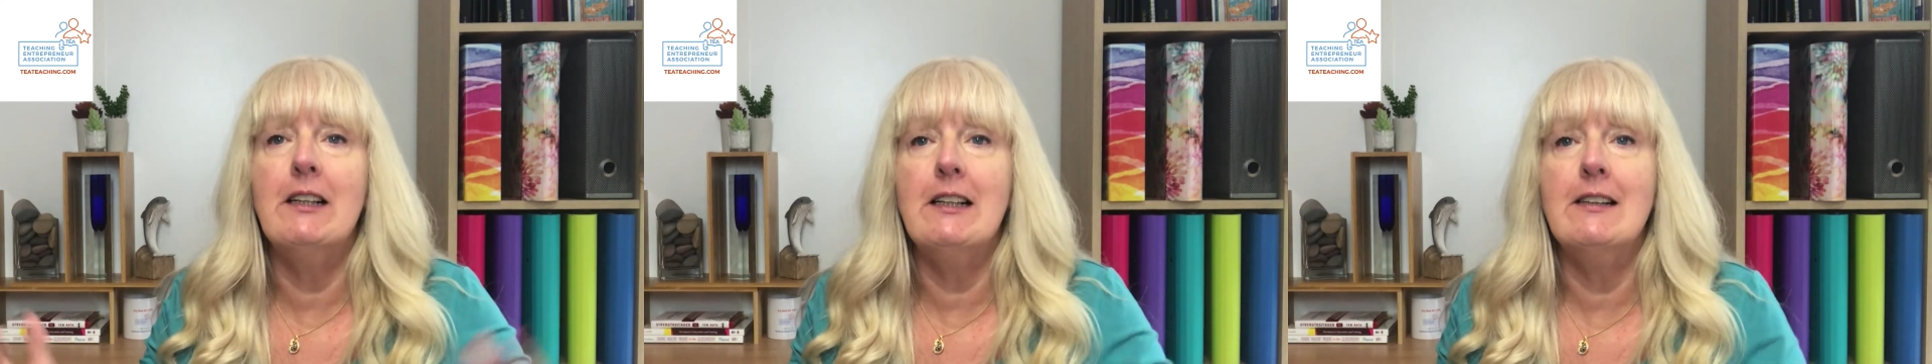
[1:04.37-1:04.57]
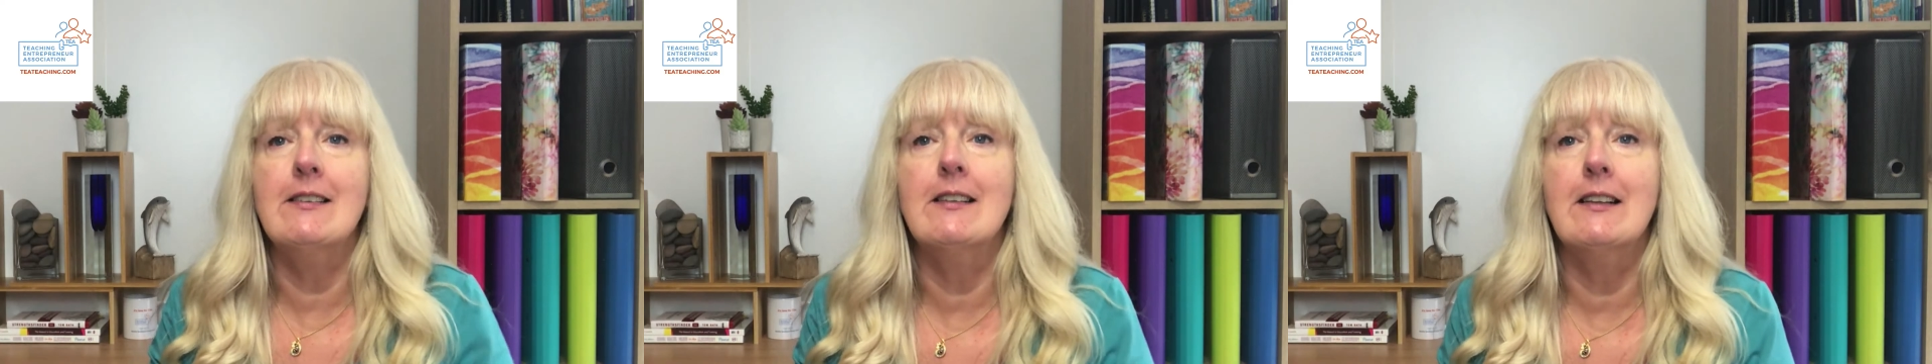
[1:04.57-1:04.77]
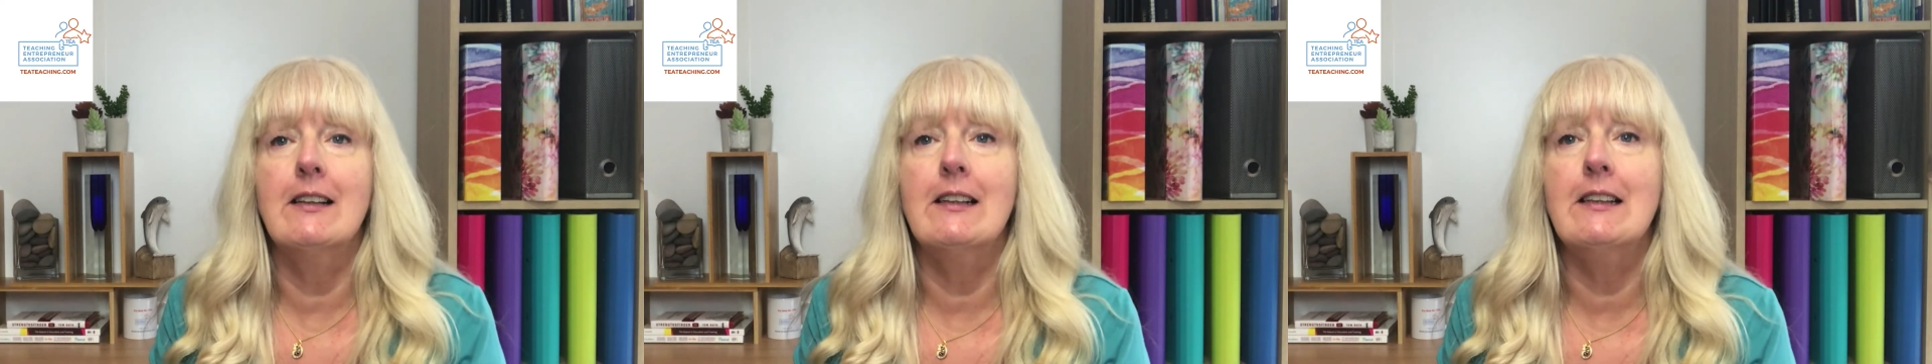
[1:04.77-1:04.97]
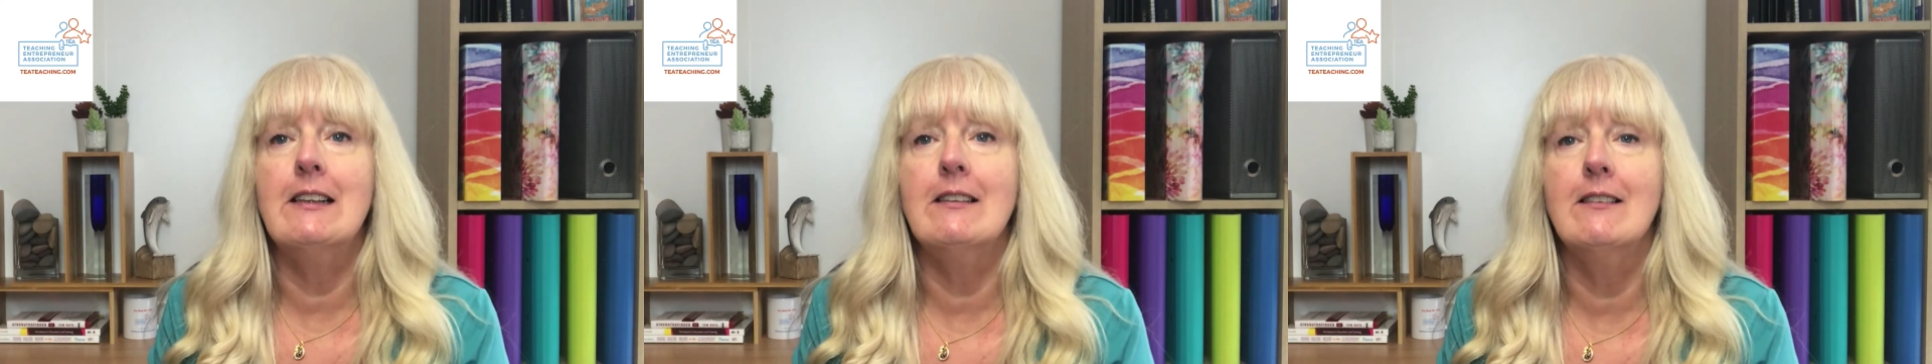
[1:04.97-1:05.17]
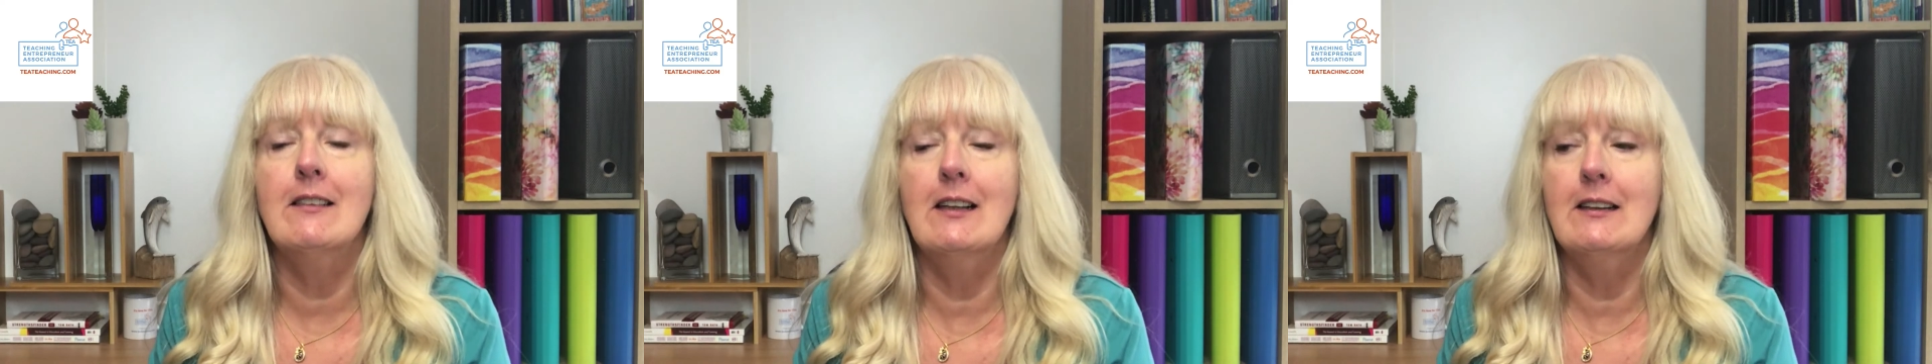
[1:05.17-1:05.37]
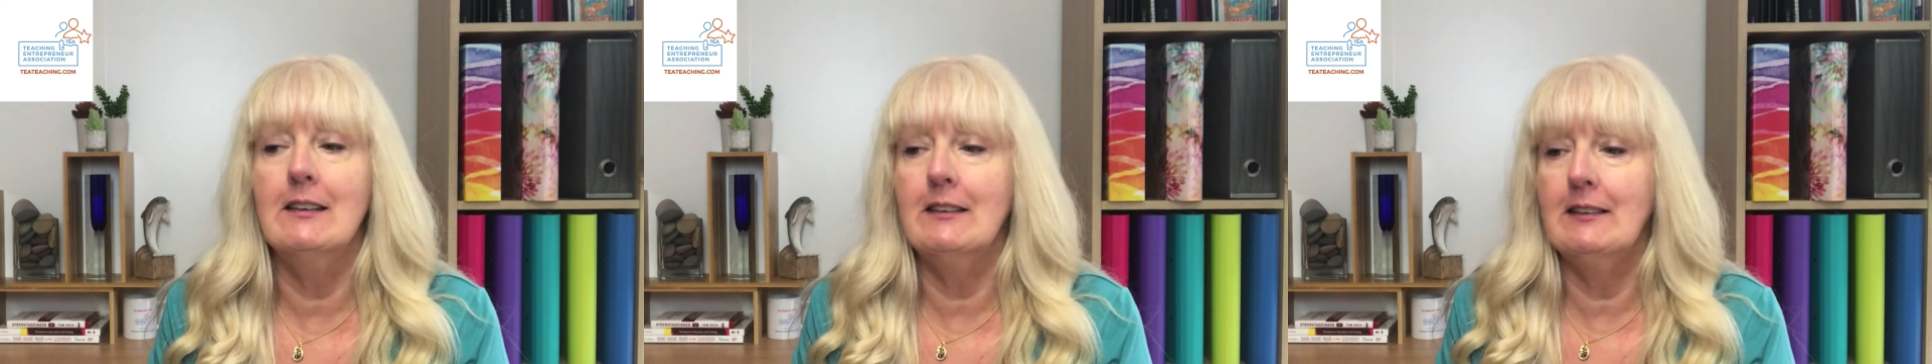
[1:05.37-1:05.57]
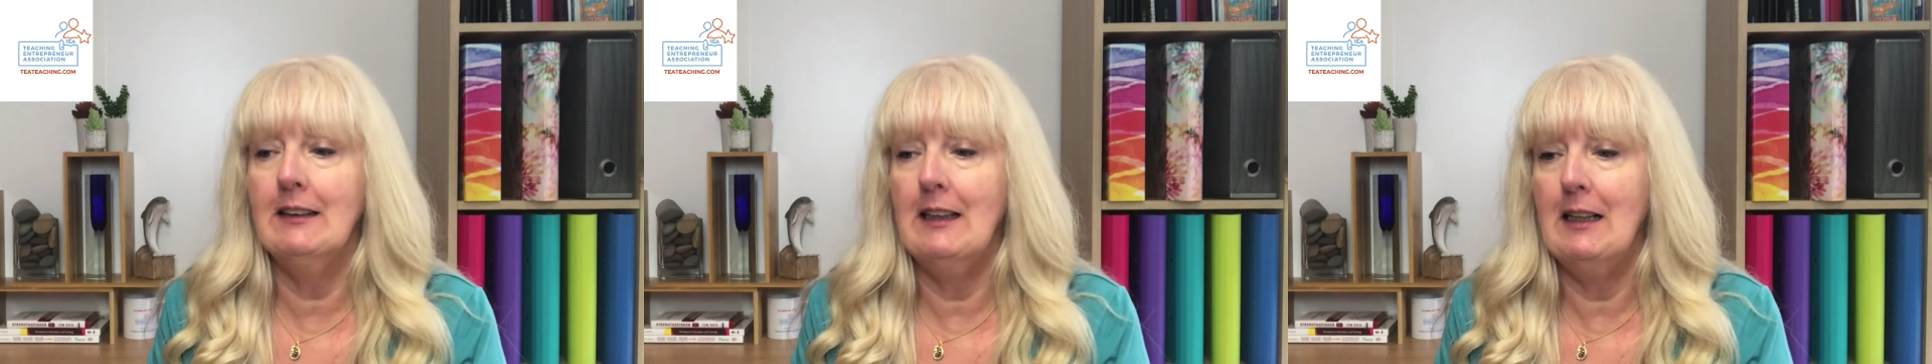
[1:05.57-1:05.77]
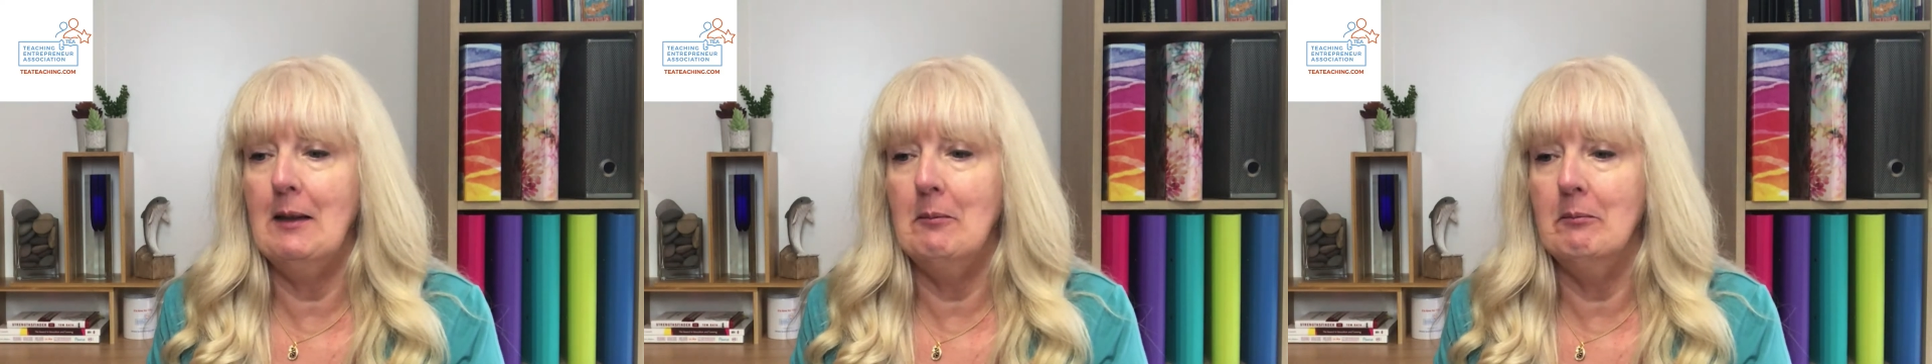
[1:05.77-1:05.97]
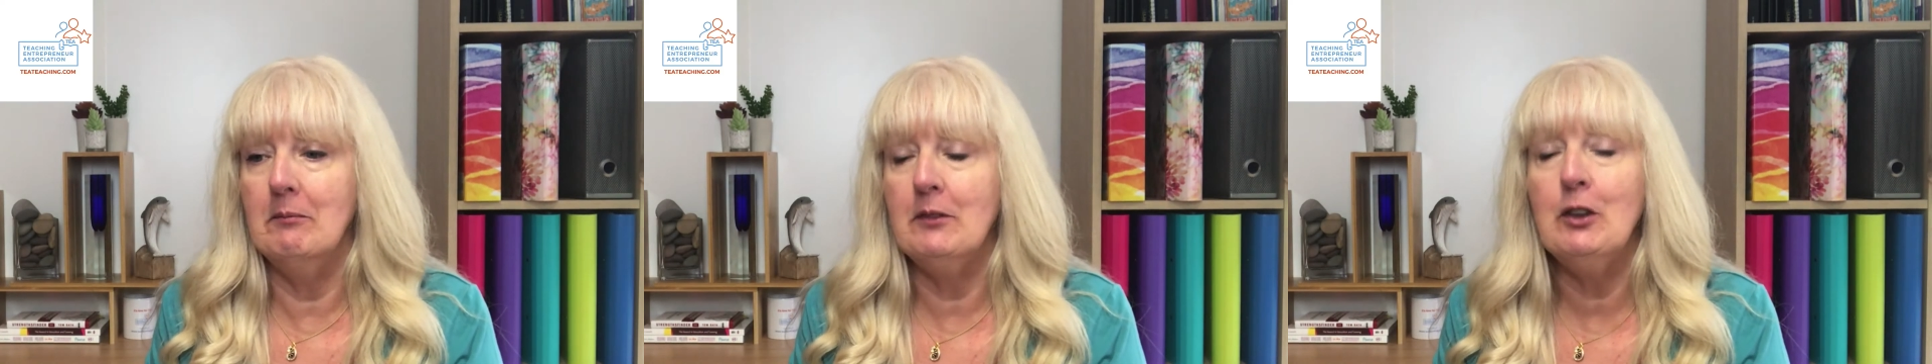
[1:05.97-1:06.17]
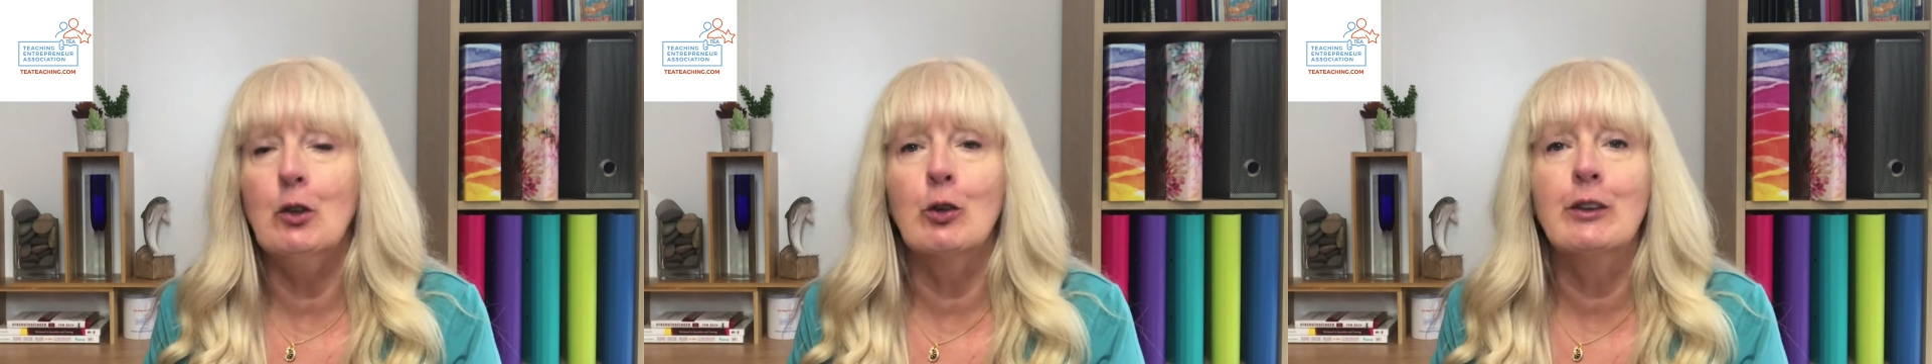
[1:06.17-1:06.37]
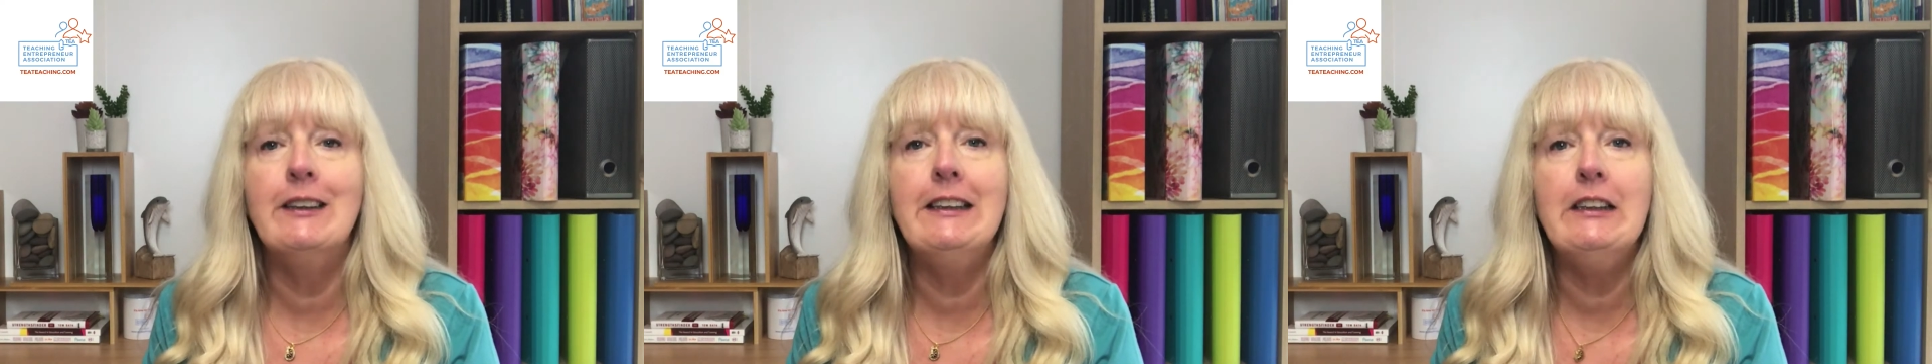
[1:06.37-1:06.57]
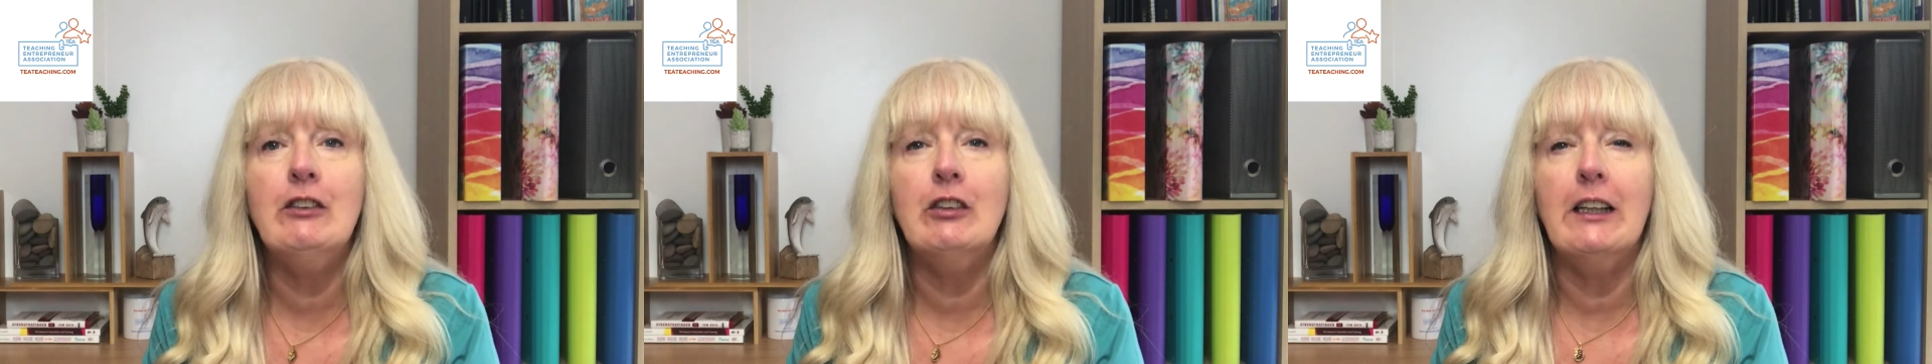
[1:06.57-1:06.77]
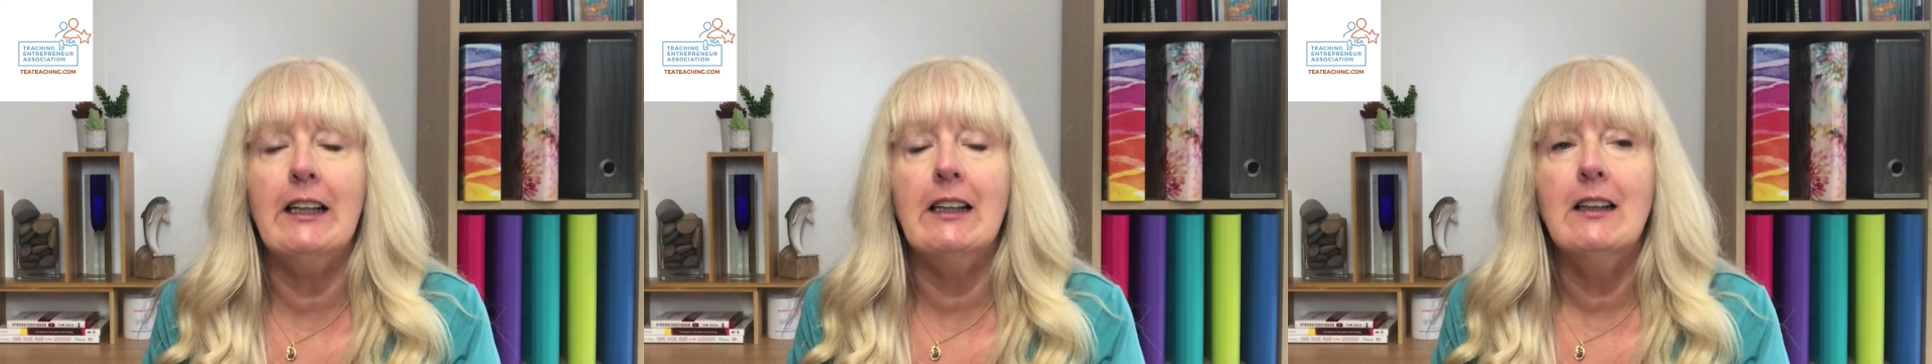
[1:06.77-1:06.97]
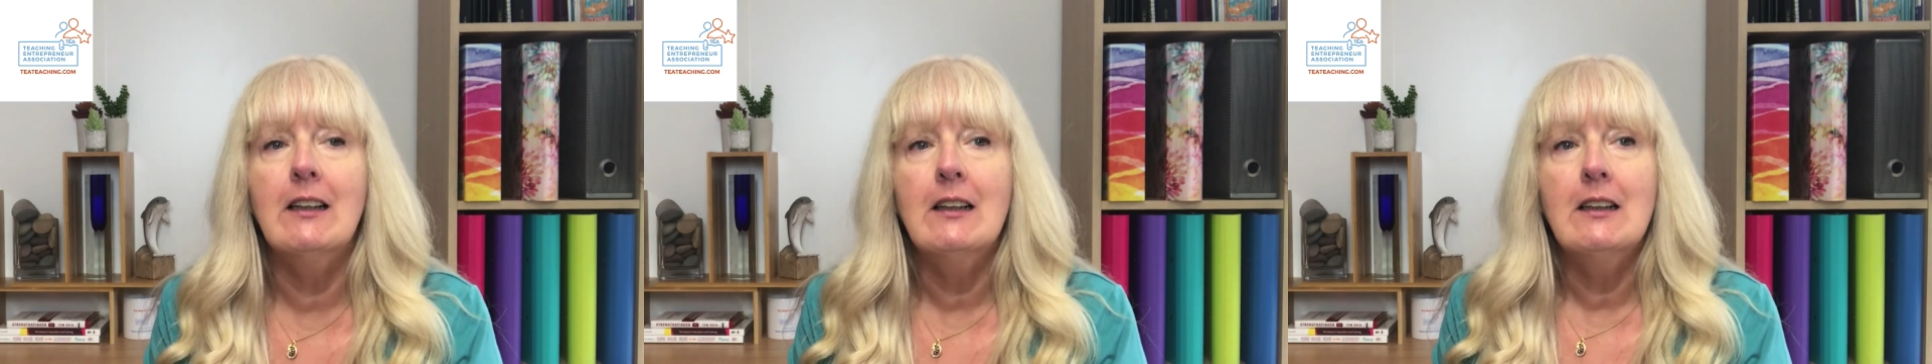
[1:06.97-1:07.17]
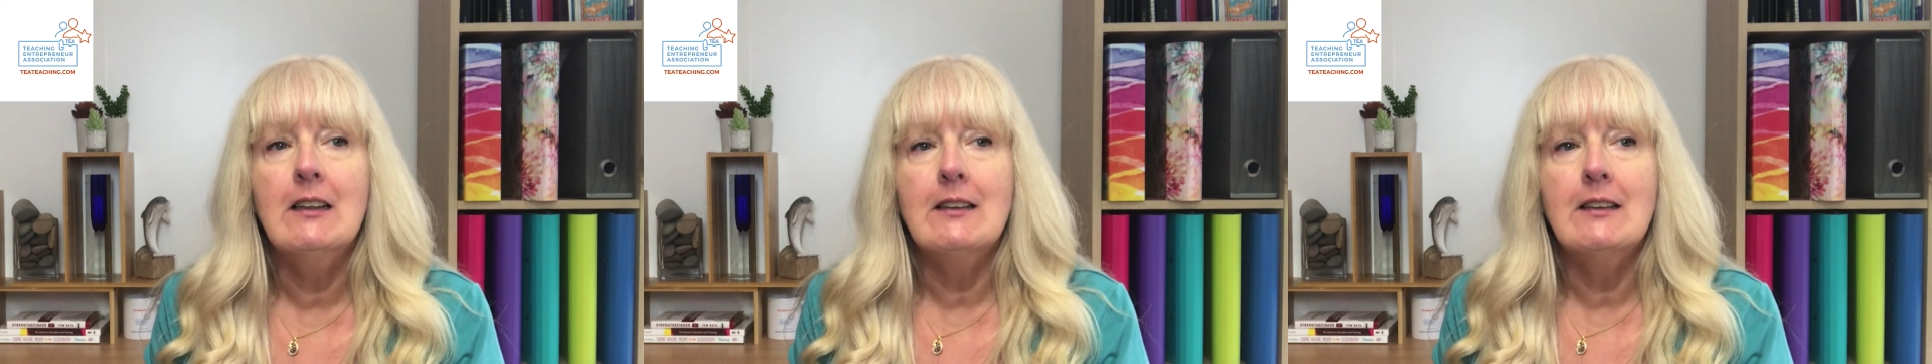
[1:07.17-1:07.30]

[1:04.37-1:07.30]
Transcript: it is that it, that um, you're teaching,